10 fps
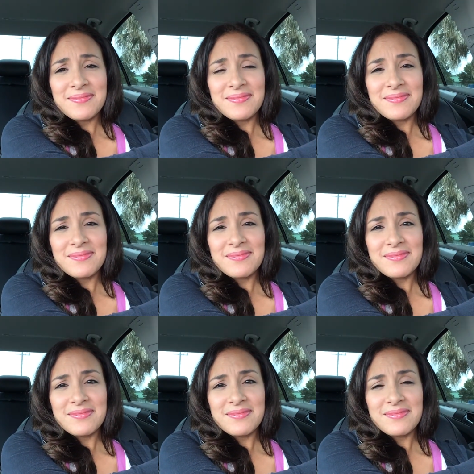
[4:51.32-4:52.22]

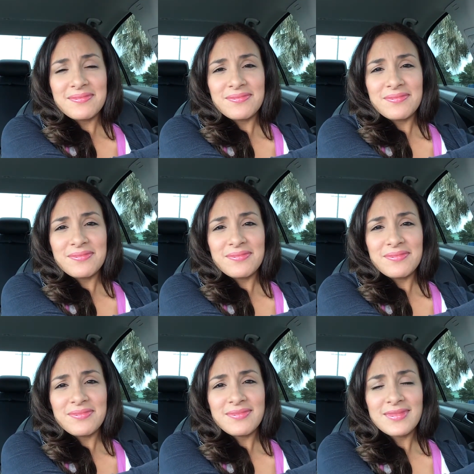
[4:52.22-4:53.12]
No one is speaking in this clip.